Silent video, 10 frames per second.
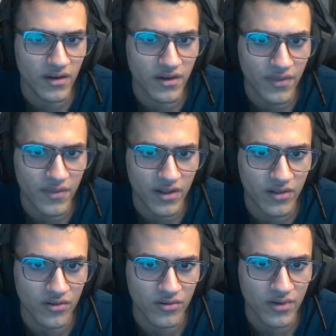Not that
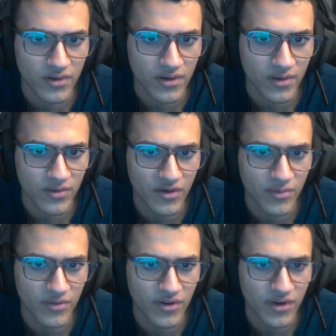low, I'm gonna
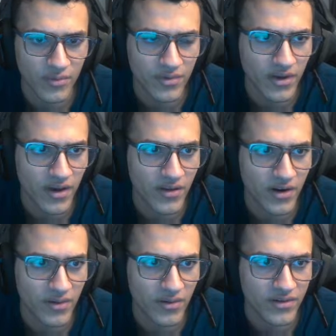move it up, and then
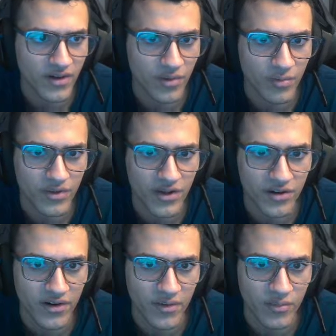I'm gonna take our
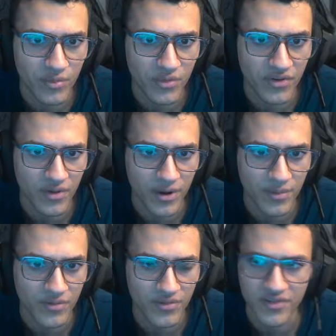player, and I'm gonna move him
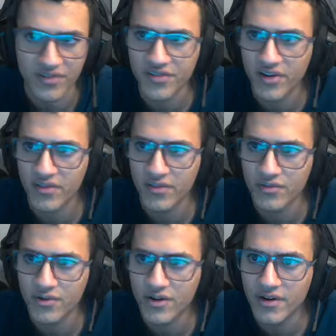up so he's not stuck on the
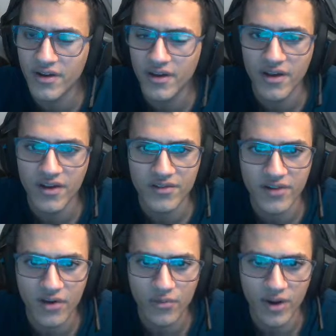floor. So
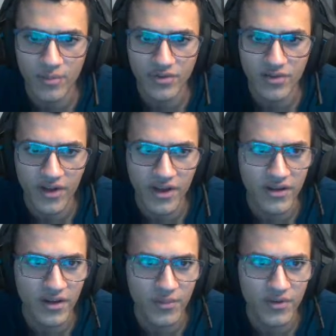now when I
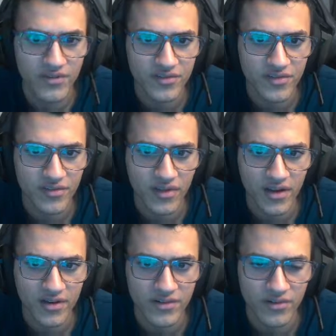play, I'm gonna
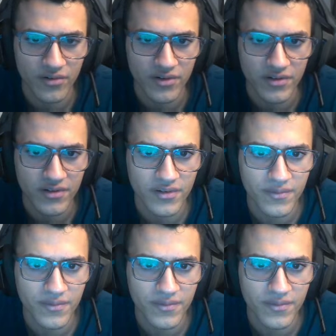select current,